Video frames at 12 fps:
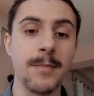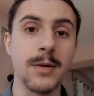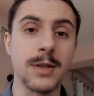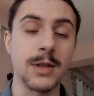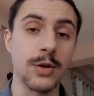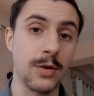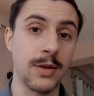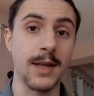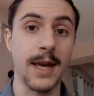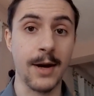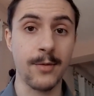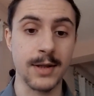but not
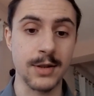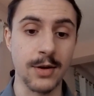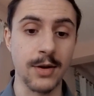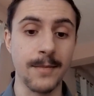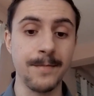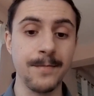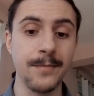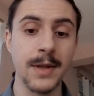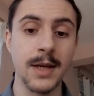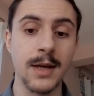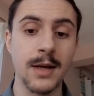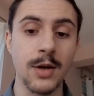the error term,
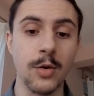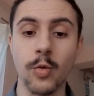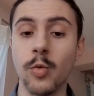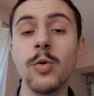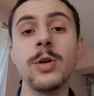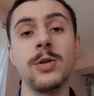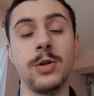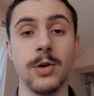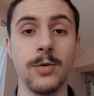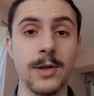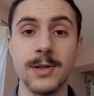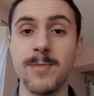all you
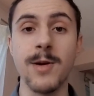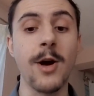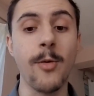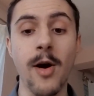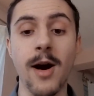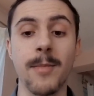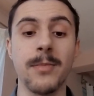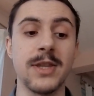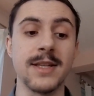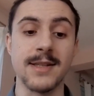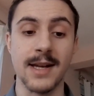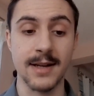do is blow up the
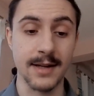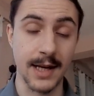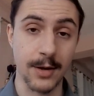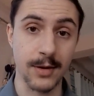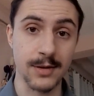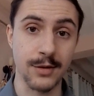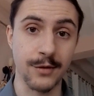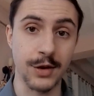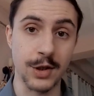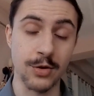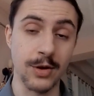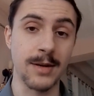standard errors of
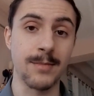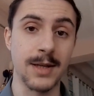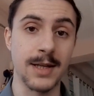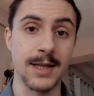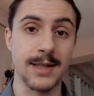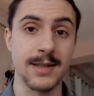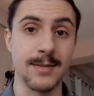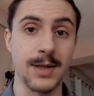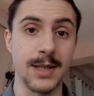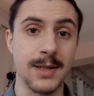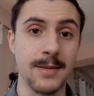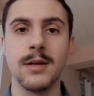your treatment
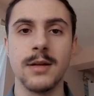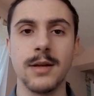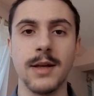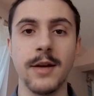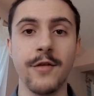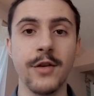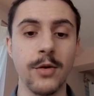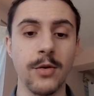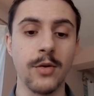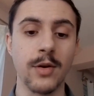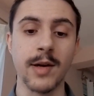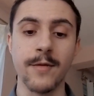estimate. If
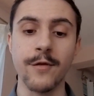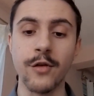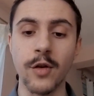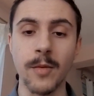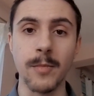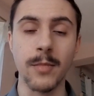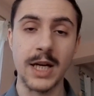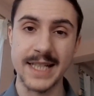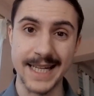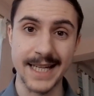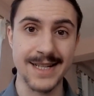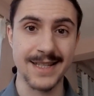you come from a
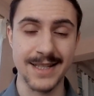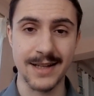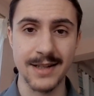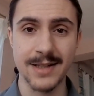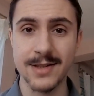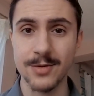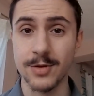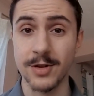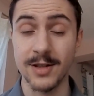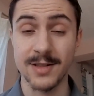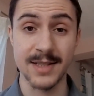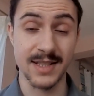data science or
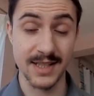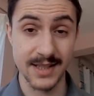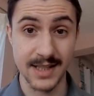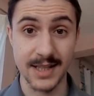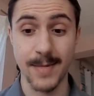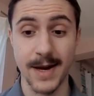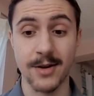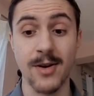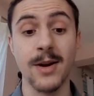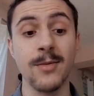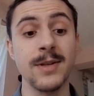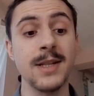a statistics
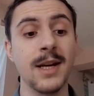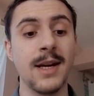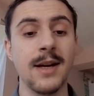background,